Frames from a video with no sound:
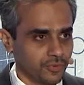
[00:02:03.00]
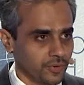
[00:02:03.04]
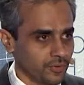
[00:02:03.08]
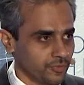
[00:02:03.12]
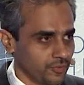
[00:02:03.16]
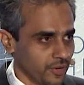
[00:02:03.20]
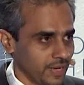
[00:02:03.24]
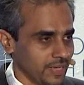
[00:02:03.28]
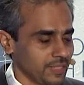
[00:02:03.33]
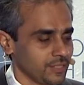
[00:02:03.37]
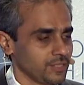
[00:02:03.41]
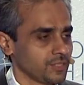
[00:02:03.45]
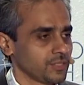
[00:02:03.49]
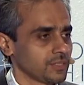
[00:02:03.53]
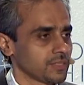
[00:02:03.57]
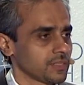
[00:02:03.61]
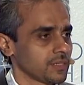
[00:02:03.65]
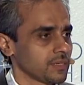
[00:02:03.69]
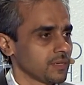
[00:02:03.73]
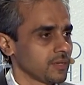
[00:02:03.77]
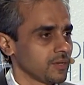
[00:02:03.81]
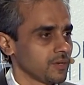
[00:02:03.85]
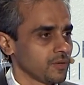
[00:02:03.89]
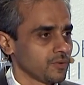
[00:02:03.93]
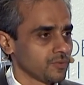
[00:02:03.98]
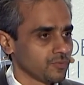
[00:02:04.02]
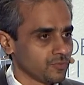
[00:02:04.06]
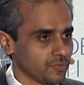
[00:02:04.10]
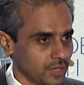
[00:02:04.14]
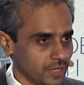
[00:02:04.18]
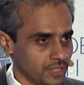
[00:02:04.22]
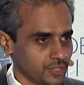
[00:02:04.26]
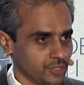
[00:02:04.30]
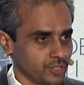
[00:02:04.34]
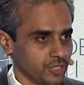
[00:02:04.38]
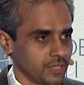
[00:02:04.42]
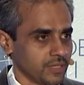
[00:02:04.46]
race,
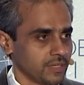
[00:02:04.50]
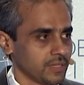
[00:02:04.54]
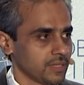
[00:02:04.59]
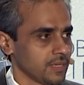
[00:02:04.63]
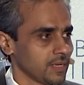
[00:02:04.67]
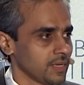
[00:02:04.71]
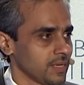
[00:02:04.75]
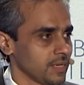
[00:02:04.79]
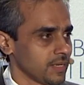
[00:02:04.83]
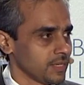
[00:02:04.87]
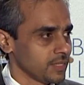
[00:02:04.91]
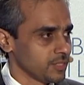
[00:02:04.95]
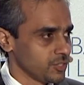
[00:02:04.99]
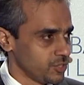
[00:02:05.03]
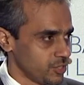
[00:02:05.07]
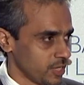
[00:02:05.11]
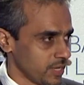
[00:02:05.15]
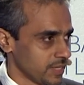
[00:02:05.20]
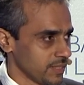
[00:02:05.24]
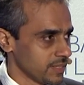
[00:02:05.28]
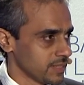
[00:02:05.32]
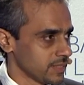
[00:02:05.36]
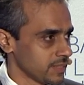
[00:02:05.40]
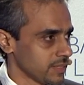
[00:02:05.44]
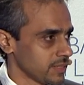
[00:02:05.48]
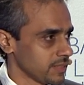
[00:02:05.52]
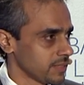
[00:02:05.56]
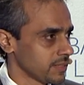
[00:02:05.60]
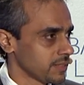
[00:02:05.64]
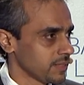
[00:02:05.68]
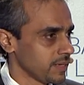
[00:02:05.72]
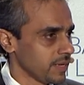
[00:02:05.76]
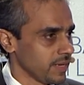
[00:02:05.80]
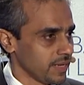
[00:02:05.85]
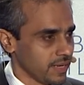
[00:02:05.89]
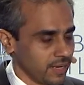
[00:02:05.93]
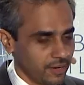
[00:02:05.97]
religion, gender,
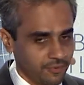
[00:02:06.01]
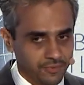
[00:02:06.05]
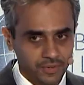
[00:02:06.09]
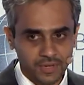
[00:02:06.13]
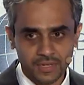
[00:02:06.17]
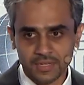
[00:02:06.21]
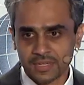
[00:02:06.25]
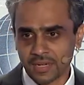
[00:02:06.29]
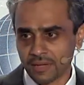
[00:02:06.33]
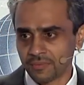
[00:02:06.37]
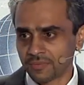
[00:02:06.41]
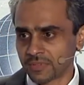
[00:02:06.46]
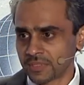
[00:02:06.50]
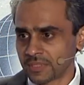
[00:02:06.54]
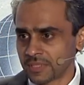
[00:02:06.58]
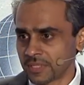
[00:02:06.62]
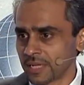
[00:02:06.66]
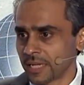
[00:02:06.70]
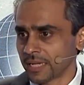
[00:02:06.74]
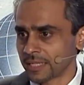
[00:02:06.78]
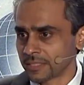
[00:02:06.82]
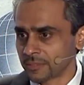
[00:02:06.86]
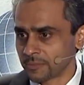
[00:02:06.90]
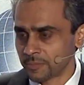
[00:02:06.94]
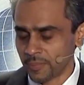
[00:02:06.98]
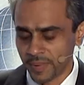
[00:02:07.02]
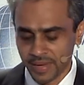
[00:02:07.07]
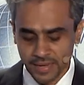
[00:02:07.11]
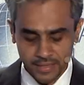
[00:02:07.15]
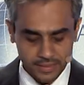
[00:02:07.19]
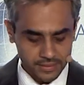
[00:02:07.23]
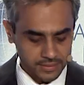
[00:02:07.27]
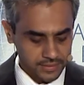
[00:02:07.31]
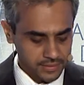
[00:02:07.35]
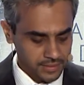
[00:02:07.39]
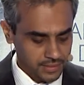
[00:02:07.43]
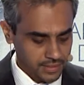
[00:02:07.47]
and every other diversity
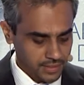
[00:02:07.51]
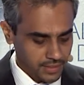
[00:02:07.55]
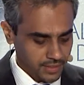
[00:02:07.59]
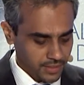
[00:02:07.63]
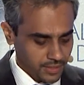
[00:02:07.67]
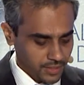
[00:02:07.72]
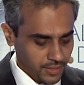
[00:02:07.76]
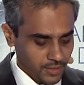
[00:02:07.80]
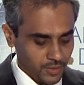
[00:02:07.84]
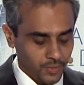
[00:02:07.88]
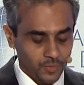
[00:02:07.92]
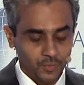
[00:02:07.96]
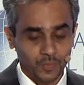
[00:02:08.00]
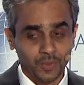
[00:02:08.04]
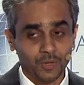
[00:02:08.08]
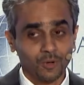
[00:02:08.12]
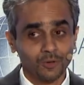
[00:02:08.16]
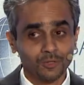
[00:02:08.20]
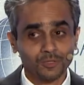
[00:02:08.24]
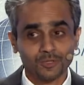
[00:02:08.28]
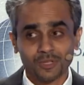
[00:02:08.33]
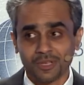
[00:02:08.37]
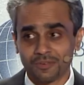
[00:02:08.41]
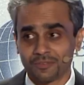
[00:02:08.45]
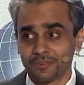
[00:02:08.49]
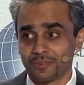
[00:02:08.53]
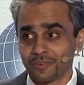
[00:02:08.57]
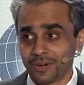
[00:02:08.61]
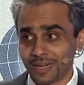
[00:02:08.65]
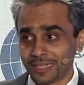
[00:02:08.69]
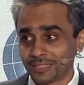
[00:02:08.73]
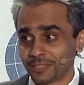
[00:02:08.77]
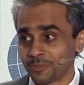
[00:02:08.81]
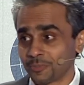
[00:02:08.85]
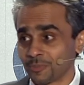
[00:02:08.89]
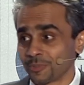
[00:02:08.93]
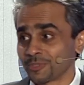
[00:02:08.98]
aspect, we also have a right
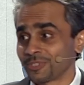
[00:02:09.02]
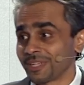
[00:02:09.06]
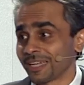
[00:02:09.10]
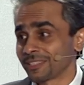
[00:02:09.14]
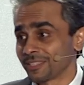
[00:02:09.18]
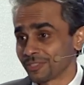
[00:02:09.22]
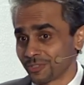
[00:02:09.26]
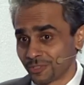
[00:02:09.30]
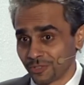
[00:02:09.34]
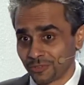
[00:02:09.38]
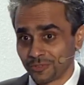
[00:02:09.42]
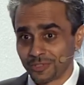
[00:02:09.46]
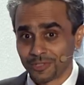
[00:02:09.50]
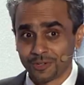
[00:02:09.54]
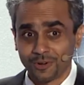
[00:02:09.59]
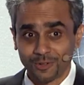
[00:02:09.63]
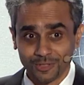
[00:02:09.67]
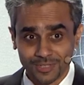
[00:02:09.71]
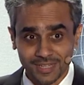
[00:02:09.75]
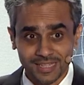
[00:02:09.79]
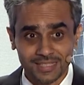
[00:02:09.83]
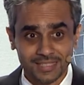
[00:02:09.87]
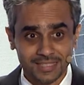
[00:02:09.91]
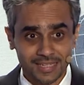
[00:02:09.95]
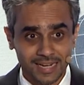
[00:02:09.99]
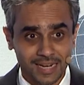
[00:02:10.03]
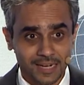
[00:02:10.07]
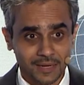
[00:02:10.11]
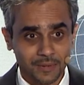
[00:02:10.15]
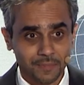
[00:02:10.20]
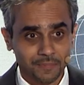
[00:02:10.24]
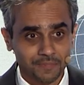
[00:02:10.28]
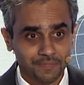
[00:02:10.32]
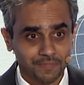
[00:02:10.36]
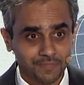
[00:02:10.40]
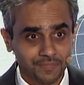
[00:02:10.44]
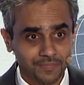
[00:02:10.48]
to protect the children on the internet.
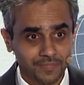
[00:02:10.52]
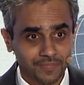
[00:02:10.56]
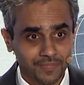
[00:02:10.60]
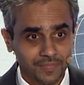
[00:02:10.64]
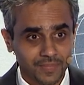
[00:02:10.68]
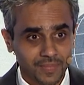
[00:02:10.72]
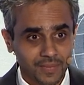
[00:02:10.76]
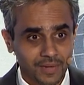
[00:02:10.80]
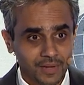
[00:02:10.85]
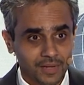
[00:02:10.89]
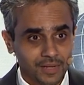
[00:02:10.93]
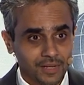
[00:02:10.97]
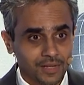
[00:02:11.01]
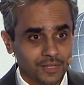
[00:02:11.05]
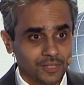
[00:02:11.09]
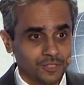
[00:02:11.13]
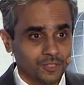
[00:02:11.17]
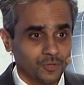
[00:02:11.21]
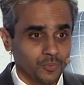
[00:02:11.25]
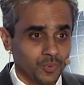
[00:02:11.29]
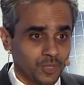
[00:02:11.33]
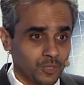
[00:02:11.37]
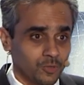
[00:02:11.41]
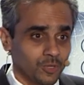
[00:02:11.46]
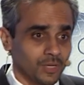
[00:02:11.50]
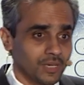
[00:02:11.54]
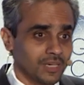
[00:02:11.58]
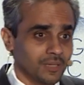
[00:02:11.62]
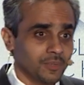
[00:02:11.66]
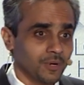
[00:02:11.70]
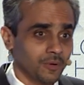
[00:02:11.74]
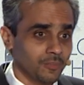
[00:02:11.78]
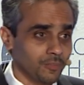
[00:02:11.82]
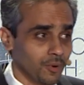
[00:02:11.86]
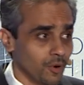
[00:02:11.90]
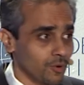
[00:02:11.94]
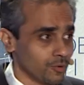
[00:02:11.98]
So we do a little bit
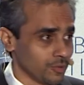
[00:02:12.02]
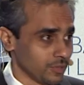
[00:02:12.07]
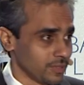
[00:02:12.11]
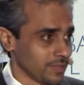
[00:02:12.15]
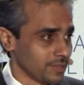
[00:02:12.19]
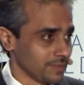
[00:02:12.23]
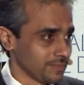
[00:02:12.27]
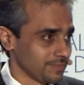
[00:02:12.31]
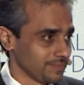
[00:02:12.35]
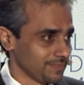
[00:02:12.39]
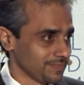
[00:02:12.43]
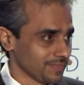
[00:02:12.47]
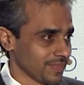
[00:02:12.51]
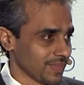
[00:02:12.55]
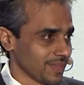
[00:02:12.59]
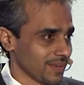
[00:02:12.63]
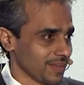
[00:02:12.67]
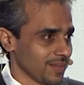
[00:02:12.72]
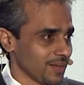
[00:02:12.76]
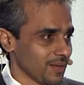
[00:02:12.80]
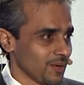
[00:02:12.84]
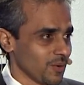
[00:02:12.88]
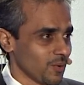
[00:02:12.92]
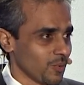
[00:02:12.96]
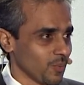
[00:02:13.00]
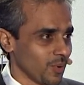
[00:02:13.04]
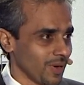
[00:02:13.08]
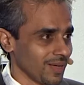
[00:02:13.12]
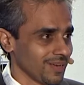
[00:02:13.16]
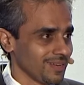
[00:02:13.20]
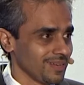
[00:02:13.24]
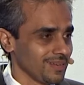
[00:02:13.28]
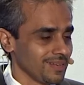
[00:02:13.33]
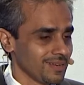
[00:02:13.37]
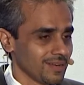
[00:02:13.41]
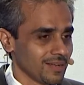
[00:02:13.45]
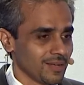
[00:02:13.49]
of both.
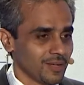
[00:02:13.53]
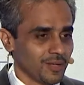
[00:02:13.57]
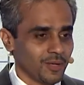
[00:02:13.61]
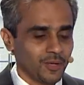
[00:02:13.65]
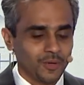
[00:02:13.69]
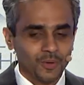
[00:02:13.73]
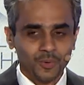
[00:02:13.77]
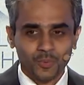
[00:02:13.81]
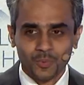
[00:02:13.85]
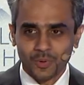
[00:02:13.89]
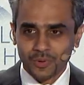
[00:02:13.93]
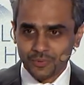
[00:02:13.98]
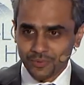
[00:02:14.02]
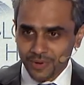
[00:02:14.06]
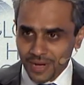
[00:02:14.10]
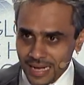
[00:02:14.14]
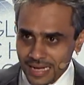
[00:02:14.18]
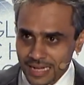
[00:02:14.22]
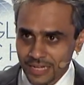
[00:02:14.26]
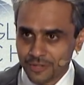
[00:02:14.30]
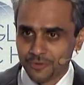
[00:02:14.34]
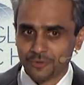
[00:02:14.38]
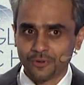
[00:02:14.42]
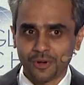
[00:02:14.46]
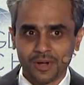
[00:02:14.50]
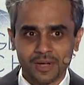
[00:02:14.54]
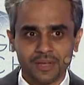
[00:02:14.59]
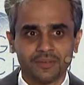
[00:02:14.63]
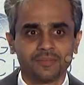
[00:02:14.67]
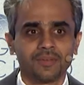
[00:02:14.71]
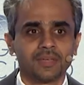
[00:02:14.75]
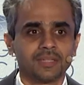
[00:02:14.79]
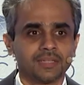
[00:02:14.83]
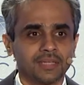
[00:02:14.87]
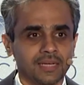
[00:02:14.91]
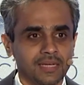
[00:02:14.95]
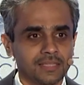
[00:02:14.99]
One, we're really
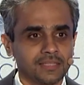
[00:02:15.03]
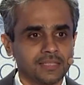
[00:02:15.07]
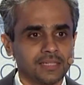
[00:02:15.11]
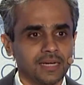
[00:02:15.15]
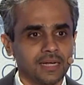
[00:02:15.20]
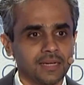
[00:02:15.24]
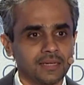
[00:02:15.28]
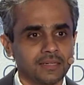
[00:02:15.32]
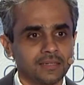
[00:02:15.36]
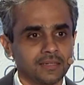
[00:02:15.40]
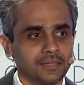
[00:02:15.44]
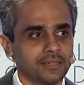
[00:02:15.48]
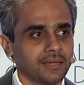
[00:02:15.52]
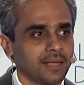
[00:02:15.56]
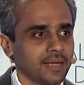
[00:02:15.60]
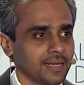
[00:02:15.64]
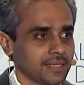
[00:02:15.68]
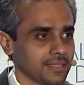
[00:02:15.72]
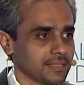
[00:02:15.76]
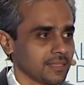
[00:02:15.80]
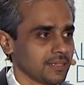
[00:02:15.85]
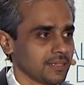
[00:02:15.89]
driving the internet